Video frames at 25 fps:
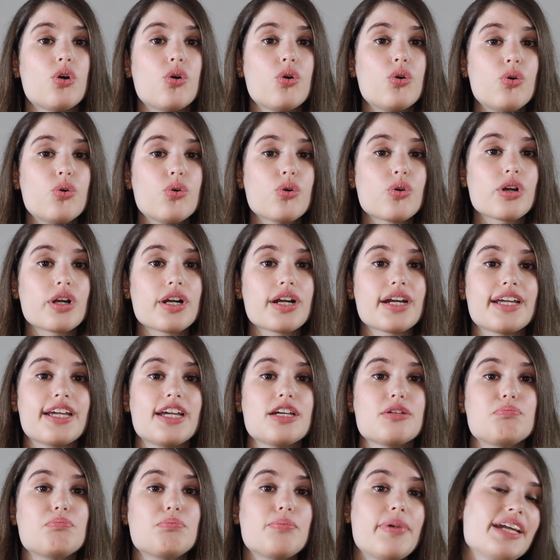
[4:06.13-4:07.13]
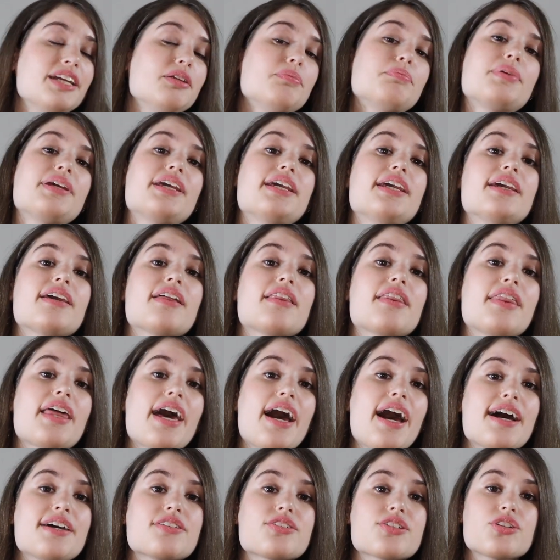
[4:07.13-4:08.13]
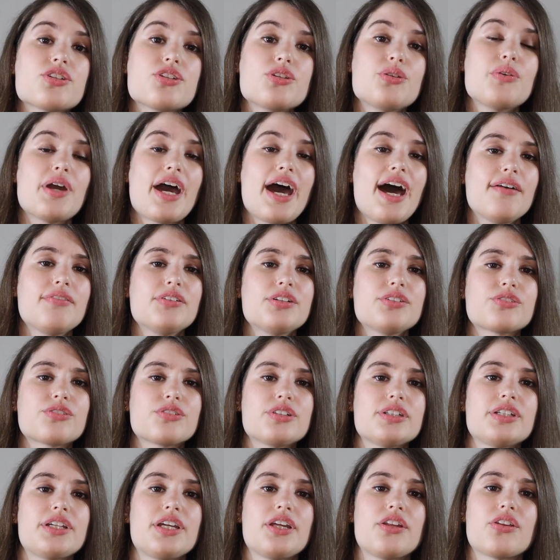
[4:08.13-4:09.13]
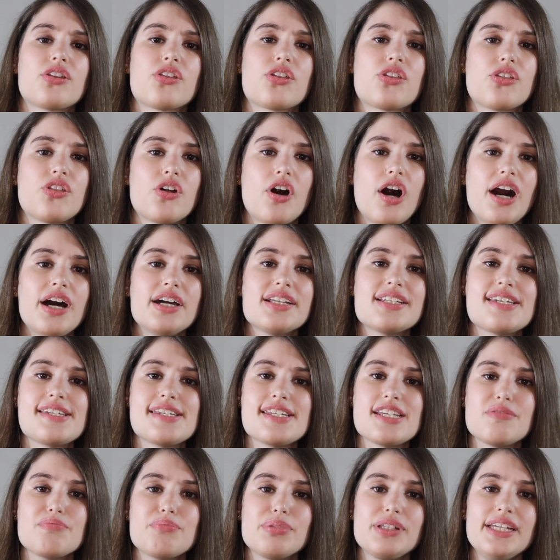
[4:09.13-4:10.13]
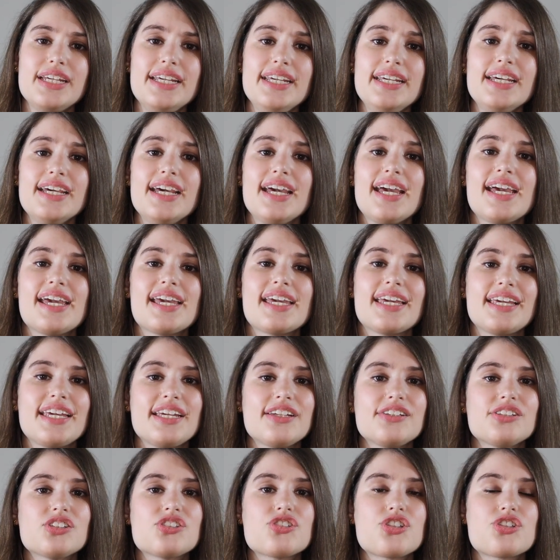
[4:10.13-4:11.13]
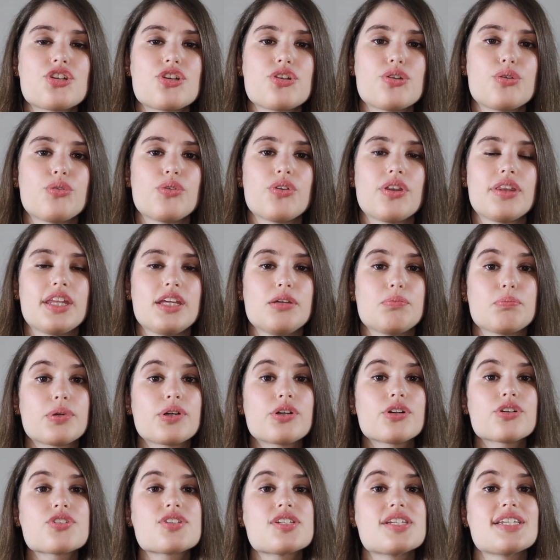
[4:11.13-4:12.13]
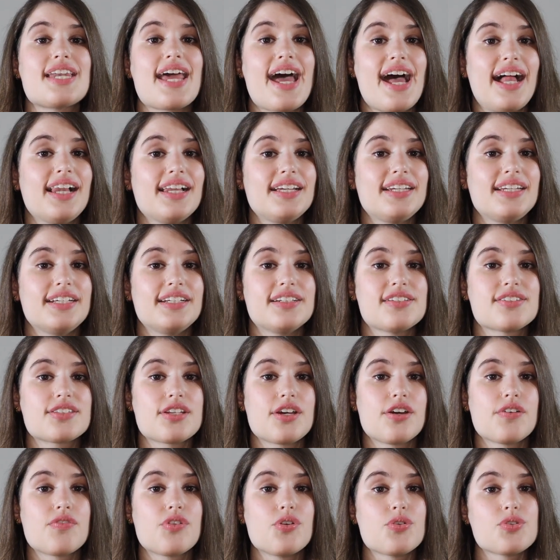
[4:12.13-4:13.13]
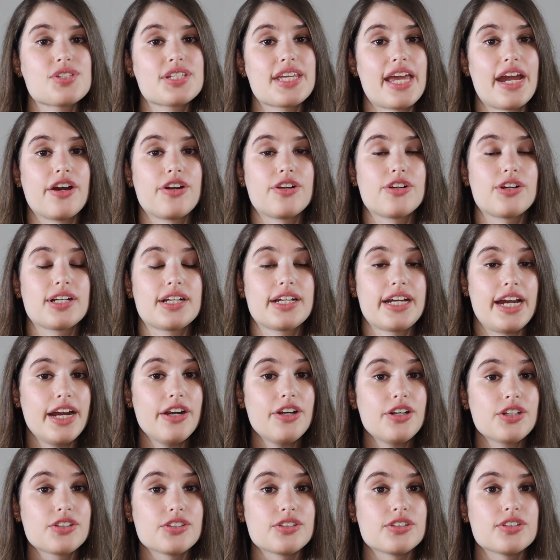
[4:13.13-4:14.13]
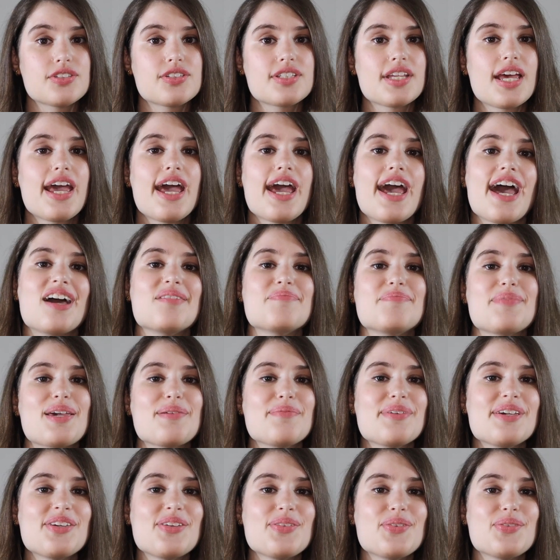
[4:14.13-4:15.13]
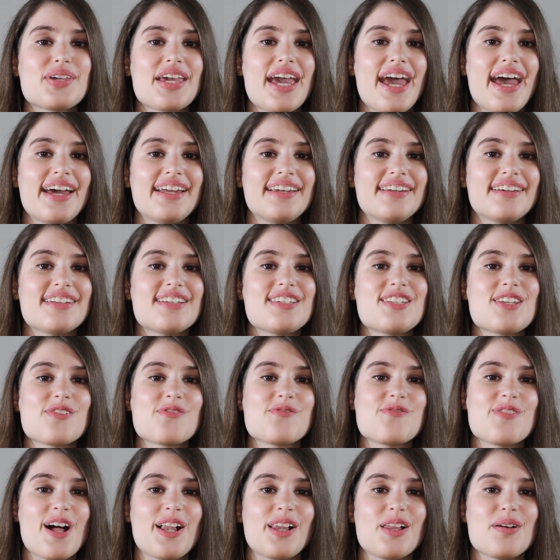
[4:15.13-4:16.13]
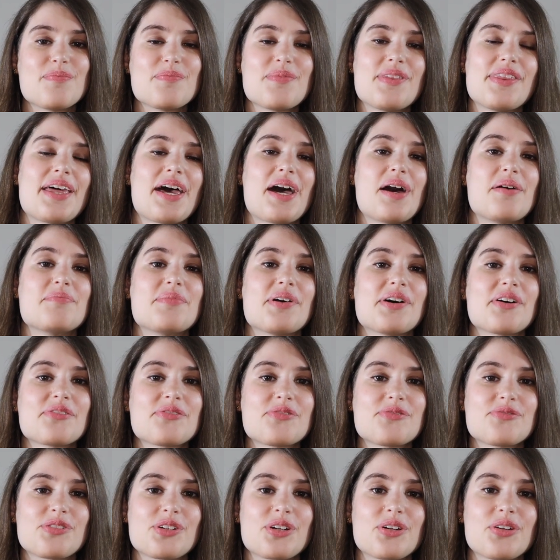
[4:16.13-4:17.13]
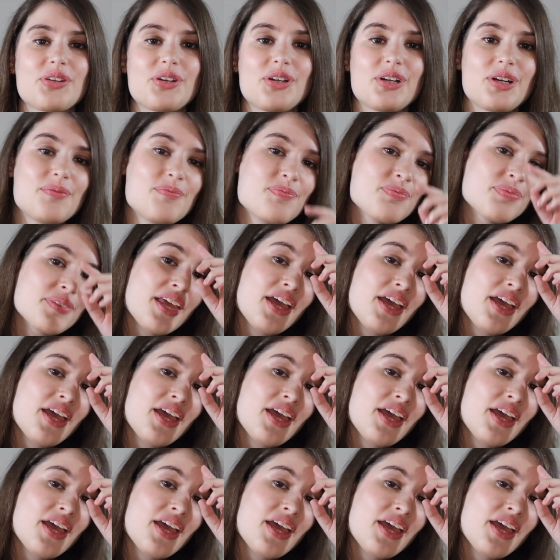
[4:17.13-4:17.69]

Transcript: Or it might be that you haven't really thought deeply into the personalities of those char characters, and maybe you can develop them further.